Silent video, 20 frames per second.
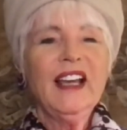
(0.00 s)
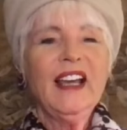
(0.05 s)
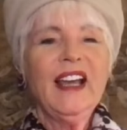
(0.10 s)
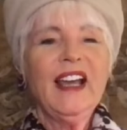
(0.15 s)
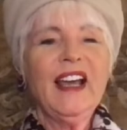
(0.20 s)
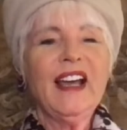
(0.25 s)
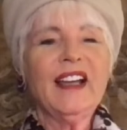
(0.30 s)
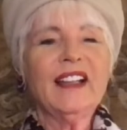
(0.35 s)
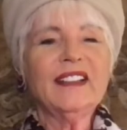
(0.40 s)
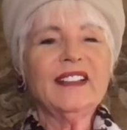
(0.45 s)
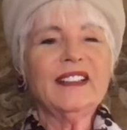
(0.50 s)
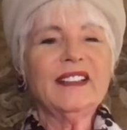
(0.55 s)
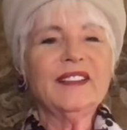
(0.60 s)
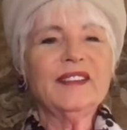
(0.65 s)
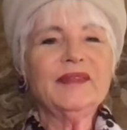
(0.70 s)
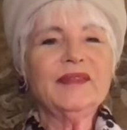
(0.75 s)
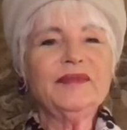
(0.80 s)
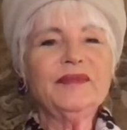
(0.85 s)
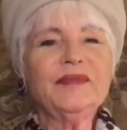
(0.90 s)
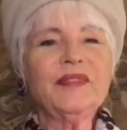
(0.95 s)
And
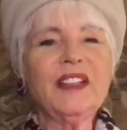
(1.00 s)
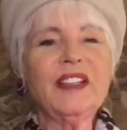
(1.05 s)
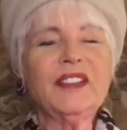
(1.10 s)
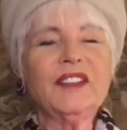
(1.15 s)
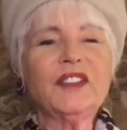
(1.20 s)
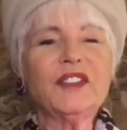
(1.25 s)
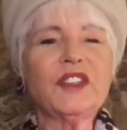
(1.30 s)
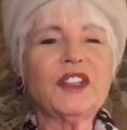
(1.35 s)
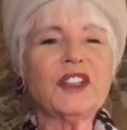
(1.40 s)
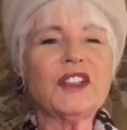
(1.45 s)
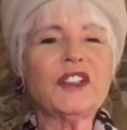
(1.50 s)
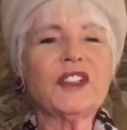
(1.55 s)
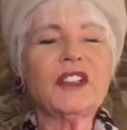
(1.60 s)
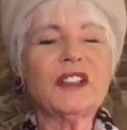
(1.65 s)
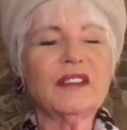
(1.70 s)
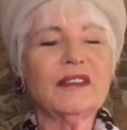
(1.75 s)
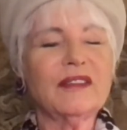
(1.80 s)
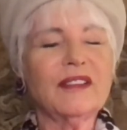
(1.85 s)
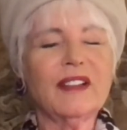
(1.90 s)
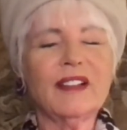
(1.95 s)
it's just
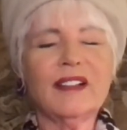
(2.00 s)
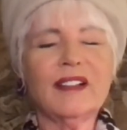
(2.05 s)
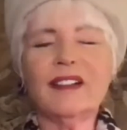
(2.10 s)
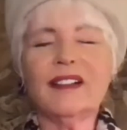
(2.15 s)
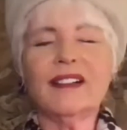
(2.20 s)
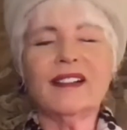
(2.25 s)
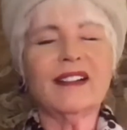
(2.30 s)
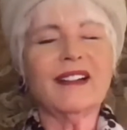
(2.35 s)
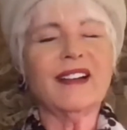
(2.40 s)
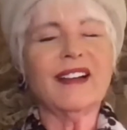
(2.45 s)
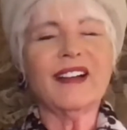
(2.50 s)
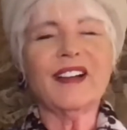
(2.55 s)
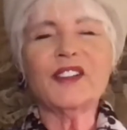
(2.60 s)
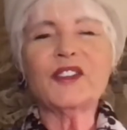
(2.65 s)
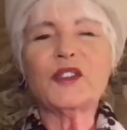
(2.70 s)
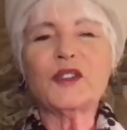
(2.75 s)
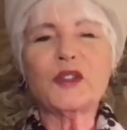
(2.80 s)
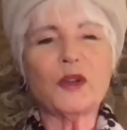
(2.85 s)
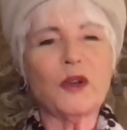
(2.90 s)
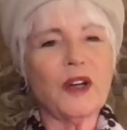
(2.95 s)
a
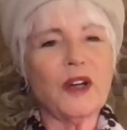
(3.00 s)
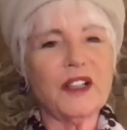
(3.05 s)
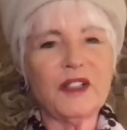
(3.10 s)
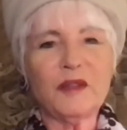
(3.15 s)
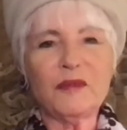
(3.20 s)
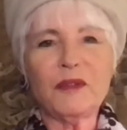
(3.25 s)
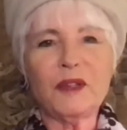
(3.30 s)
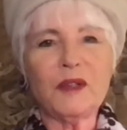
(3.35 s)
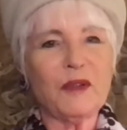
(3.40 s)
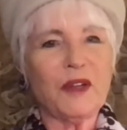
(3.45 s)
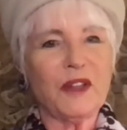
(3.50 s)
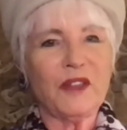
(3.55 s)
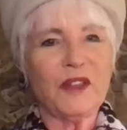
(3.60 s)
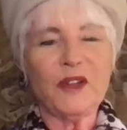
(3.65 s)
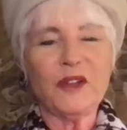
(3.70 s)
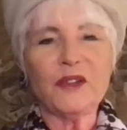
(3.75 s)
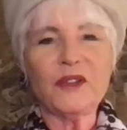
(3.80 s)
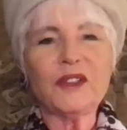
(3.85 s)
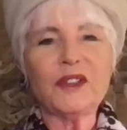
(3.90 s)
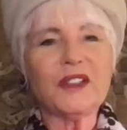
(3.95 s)
joy to be with
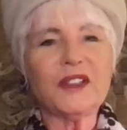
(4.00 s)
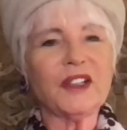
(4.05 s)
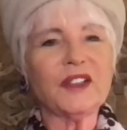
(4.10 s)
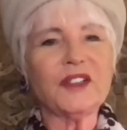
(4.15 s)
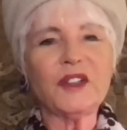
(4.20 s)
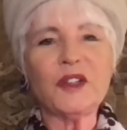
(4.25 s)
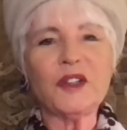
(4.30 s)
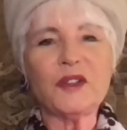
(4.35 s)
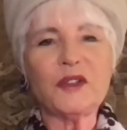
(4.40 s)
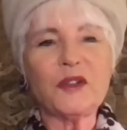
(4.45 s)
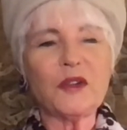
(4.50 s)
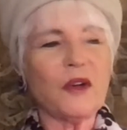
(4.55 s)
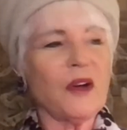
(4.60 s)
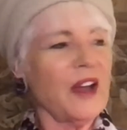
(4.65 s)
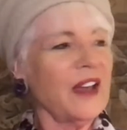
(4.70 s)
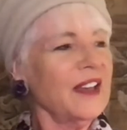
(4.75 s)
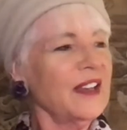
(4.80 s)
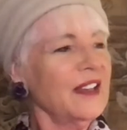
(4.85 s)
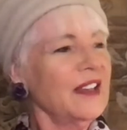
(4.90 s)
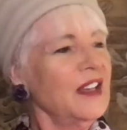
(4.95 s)
you, such a
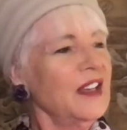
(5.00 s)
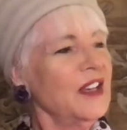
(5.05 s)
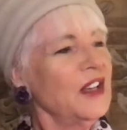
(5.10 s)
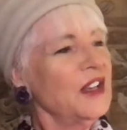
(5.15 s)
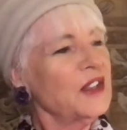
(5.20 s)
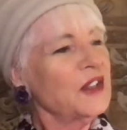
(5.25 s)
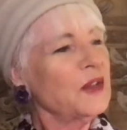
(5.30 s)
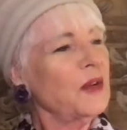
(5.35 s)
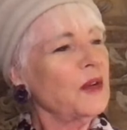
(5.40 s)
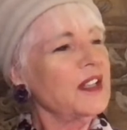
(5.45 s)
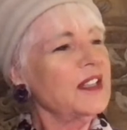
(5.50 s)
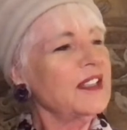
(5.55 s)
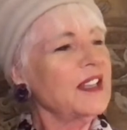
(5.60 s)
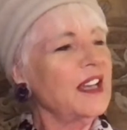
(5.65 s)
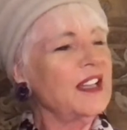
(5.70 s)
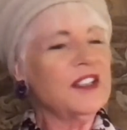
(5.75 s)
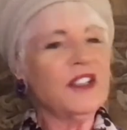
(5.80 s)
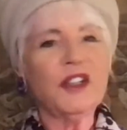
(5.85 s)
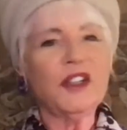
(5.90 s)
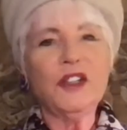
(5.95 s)
joy. So I
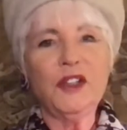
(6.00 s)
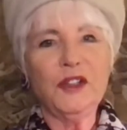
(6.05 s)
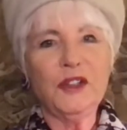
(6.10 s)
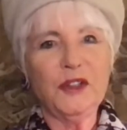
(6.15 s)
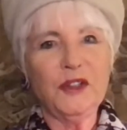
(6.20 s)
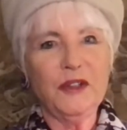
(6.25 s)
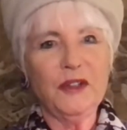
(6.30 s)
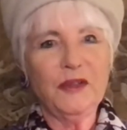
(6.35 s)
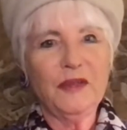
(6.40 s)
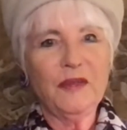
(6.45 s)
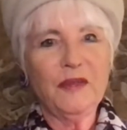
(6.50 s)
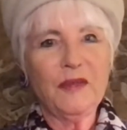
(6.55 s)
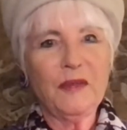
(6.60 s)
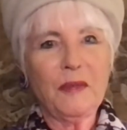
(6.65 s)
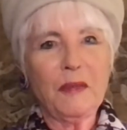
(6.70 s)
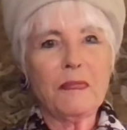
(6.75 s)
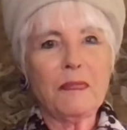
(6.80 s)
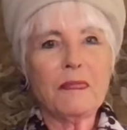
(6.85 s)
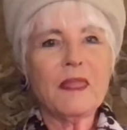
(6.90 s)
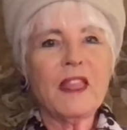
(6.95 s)
say to you,
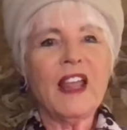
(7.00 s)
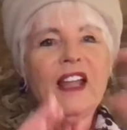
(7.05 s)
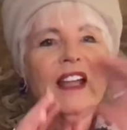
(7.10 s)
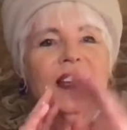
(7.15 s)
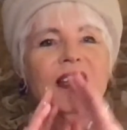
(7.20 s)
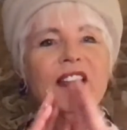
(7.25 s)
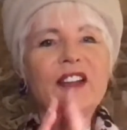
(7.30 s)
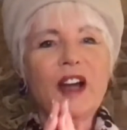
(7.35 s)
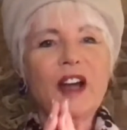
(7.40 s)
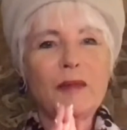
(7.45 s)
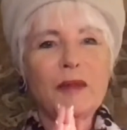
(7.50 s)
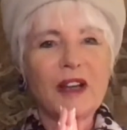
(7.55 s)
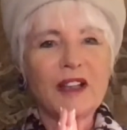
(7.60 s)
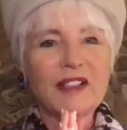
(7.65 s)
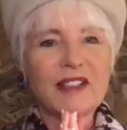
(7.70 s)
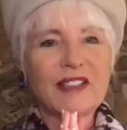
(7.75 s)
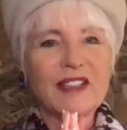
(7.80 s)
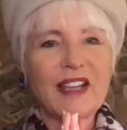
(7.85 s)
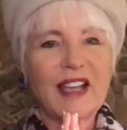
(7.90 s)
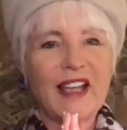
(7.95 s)

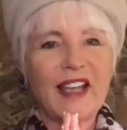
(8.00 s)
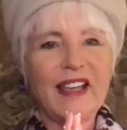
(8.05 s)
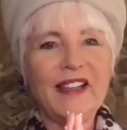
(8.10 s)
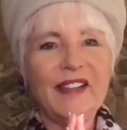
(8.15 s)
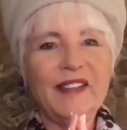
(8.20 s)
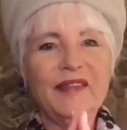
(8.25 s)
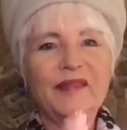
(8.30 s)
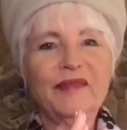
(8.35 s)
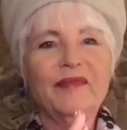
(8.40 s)
namaste.